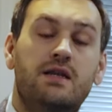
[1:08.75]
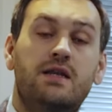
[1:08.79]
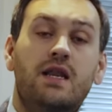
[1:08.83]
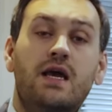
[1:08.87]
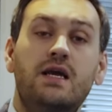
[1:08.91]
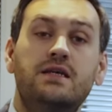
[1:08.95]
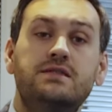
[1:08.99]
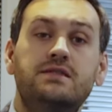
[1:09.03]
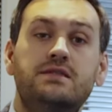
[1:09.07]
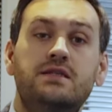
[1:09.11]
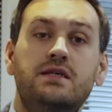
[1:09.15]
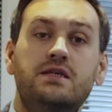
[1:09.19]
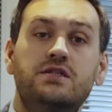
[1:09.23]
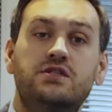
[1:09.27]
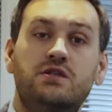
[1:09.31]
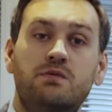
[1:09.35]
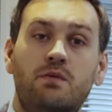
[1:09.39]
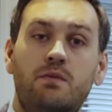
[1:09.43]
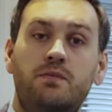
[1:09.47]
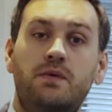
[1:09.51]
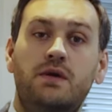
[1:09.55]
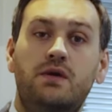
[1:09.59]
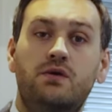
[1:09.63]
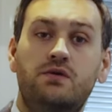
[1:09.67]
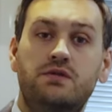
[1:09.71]
Next,
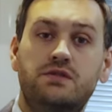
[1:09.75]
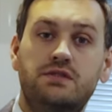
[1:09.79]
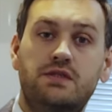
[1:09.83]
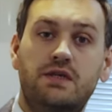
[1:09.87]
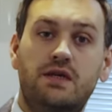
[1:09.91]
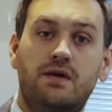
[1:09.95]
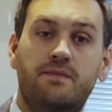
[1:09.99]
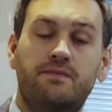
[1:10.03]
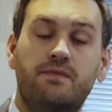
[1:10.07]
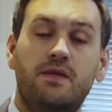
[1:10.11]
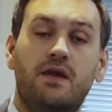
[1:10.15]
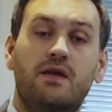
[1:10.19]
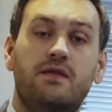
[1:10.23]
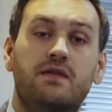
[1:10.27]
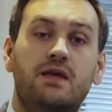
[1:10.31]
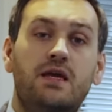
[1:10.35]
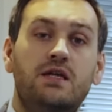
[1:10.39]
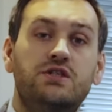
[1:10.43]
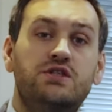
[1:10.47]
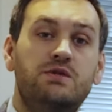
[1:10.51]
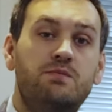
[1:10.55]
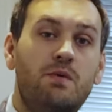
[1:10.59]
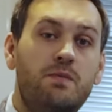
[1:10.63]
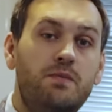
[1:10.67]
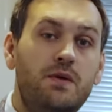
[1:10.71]
GBP-USD.
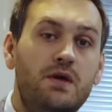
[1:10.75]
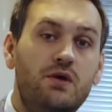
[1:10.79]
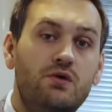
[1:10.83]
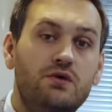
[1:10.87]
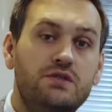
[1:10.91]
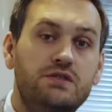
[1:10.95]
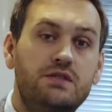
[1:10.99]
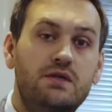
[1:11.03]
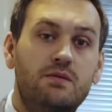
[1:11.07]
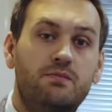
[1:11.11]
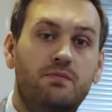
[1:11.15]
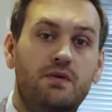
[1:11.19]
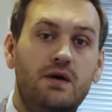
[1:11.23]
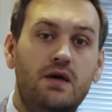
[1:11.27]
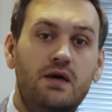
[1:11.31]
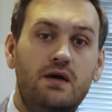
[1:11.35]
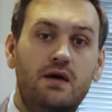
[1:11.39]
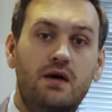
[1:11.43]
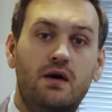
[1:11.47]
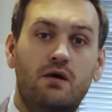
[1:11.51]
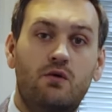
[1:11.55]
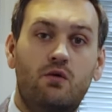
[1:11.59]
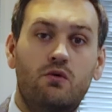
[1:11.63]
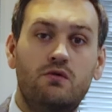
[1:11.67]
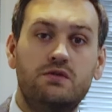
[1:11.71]
The GBP-USD
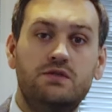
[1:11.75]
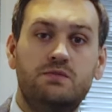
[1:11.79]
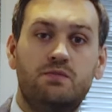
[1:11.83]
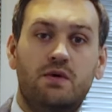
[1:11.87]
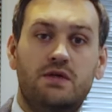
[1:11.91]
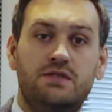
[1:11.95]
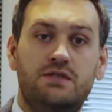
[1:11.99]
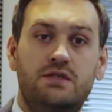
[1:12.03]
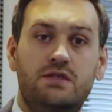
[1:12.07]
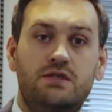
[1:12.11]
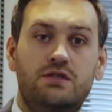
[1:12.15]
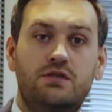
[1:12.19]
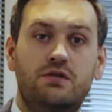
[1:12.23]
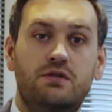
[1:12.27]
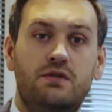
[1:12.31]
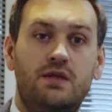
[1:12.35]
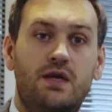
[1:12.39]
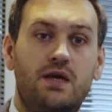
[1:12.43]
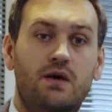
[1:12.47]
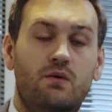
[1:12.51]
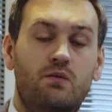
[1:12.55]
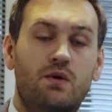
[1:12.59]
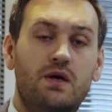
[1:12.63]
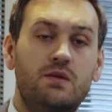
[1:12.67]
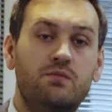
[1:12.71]
pair holds position
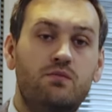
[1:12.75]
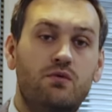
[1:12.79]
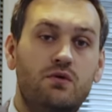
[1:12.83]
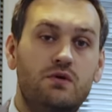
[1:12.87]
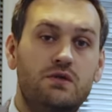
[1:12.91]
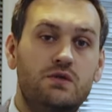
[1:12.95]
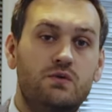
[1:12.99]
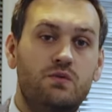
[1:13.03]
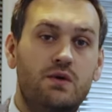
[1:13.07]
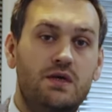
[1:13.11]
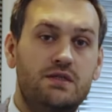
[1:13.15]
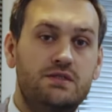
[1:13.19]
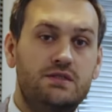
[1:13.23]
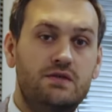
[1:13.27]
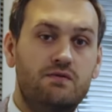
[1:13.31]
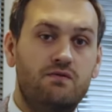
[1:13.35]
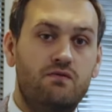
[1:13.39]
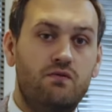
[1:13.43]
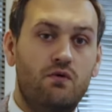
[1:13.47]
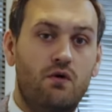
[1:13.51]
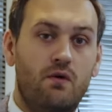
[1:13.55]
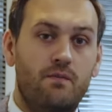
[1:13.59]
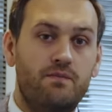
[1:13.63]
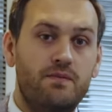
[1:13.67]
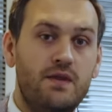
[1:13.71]
near
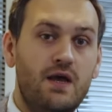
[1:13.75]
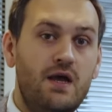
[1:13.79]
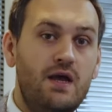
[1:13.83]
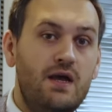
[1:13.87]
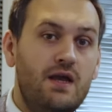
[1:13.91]
1.24.